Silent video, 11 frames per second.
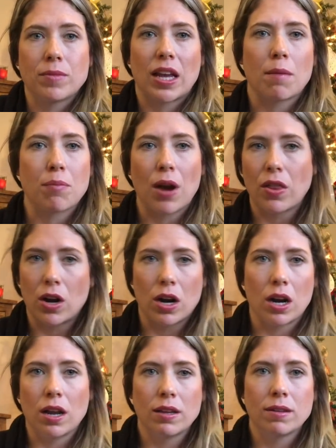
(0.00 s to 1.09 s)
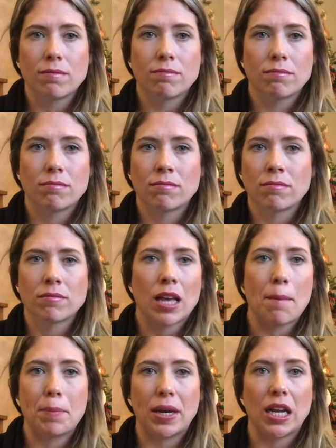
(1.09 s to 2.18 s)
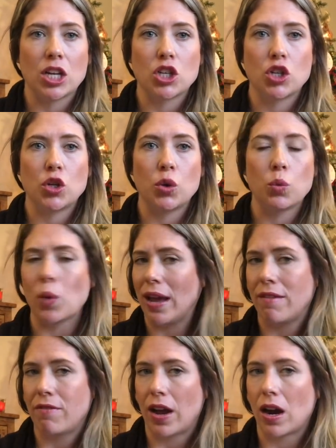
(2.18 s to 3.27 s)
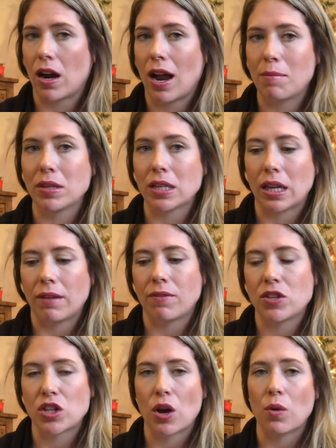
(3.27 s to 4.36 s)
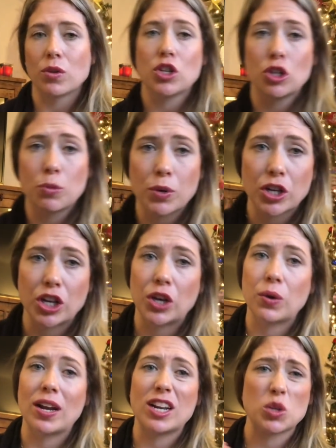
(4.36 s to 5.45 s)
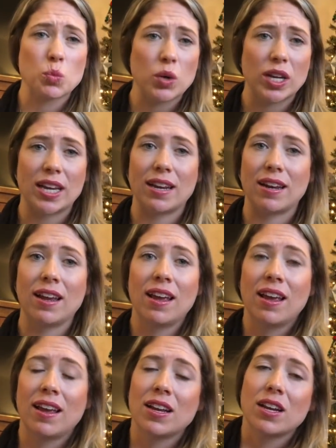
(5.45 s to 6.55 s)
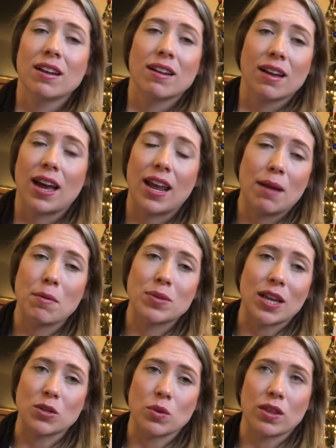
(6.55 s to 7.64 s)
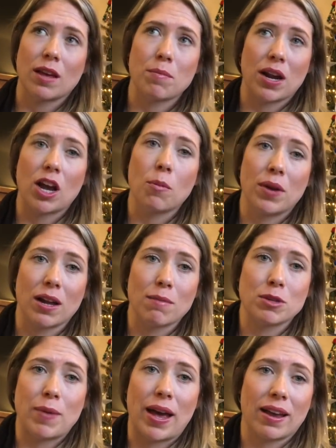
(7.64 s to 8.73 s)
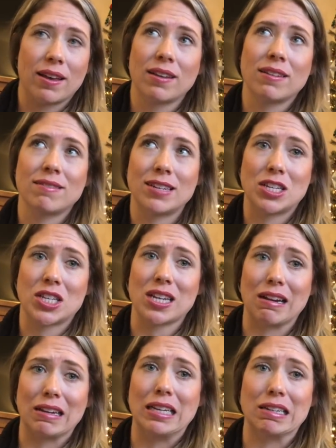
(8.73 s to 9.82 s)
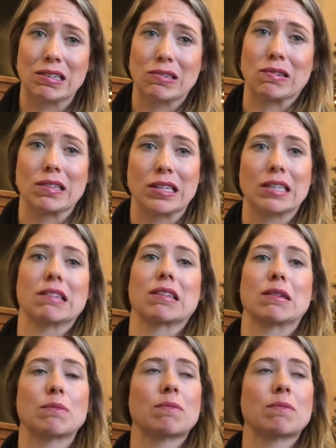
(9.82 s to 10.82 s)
like a brother company to Wayfair, I believe. So it's super cute and it's wooden and I'm obsessed with it, but I hope it comes back in stock here shortly because